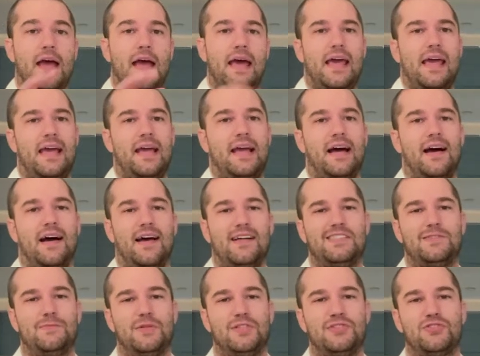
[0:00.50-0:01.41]
Hey
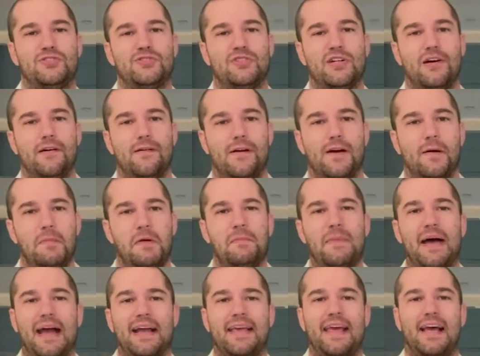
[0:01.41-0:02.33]
guys, Mr. L
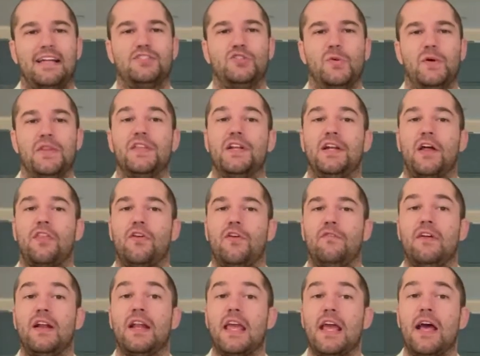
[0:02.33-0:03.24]
coming back at you with
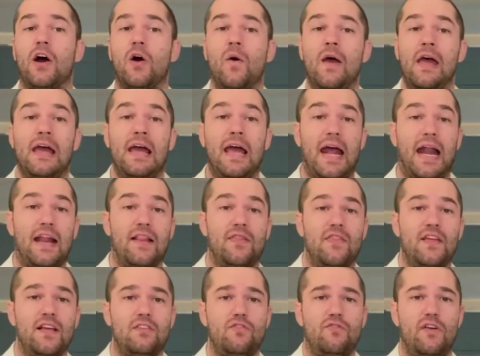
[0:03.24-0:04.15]
another video. And
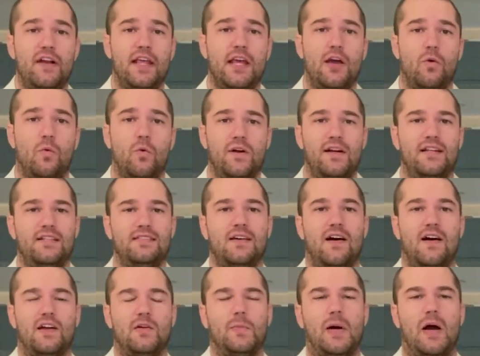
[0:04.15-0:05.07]
in this video, we're going
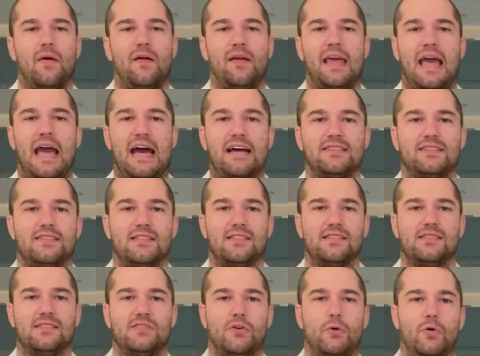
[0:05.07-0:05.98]
to talk about
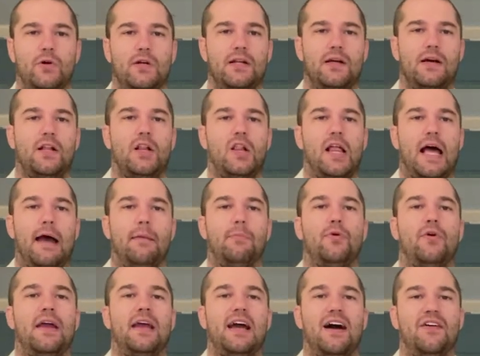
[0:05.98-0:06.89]
gases. So we're going to
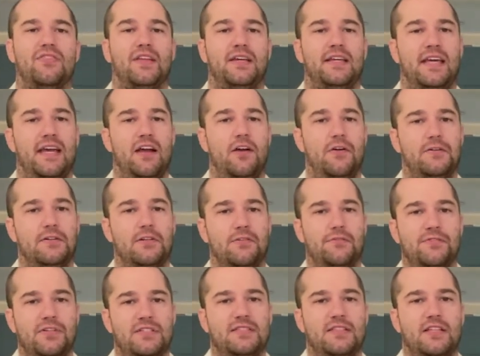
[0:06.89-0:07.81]
elaborate on the
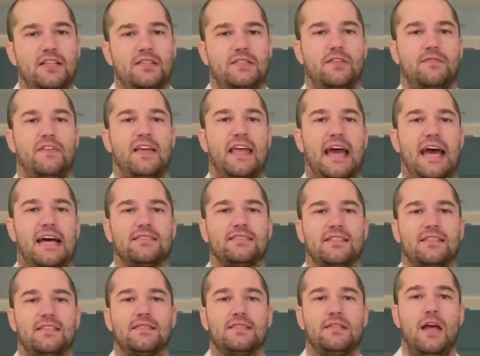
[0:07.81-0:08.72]
characteristics of
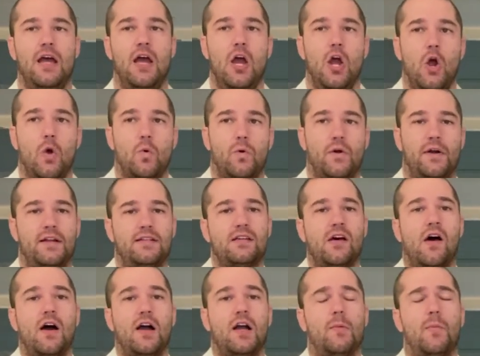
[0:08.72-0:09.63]
gases. We're going to
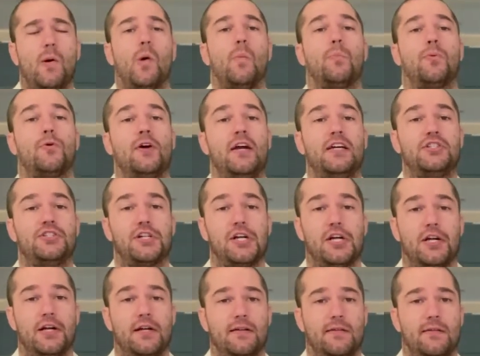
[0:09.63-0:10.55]
talk about
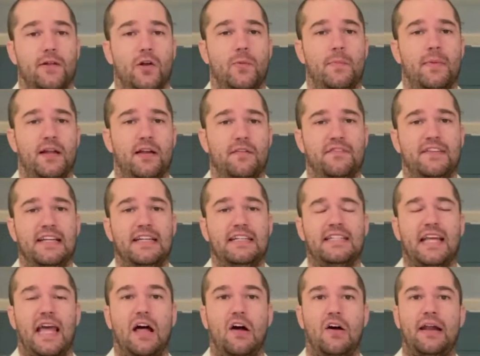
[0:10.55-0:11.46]
pressure in a little bit of
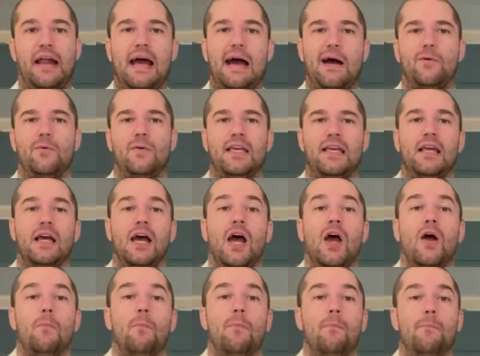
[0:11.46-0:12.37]
detail on how we
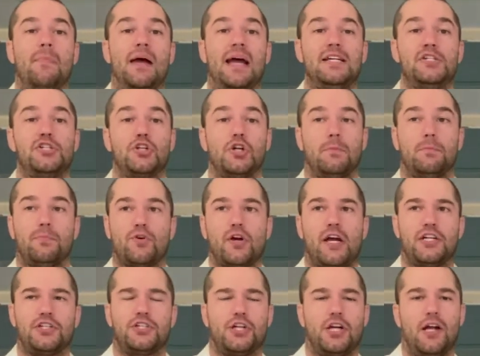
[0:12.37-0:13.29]
measure
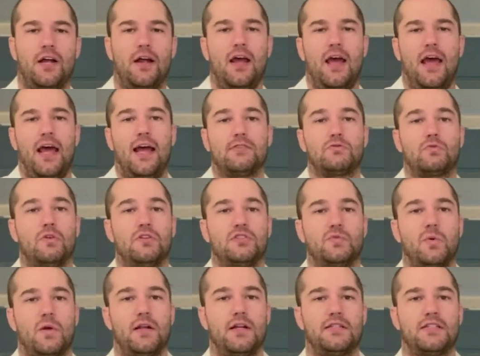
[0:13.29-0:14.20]
pressure, as well
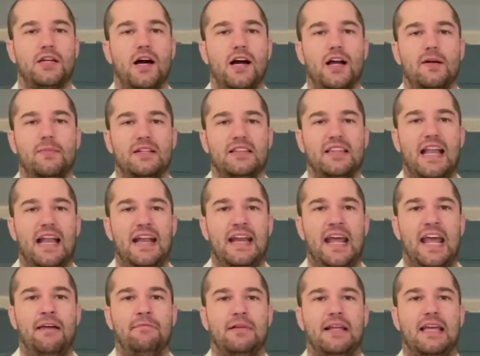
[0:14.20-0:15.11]
as we're going to talk about the
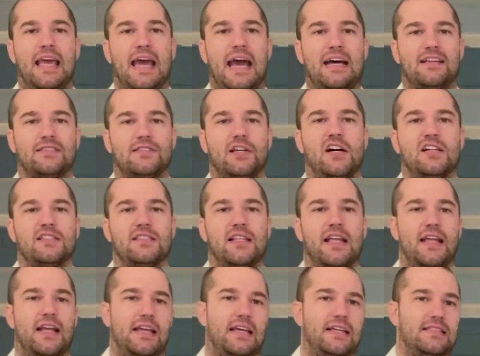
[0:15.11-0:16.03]
named gas laws
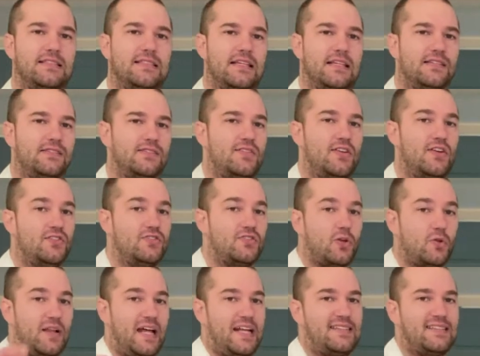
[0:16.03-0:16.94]
that exist.
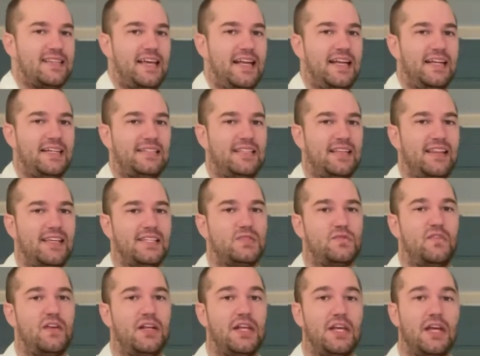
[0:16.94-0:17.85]
So let's get into this
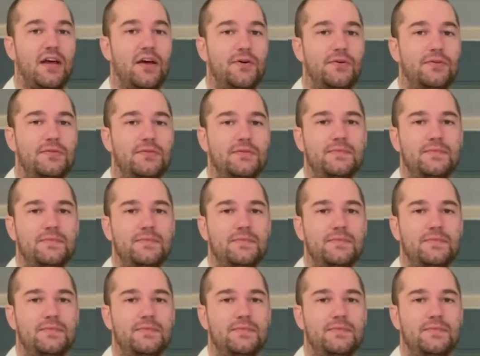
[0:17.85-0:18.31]
video.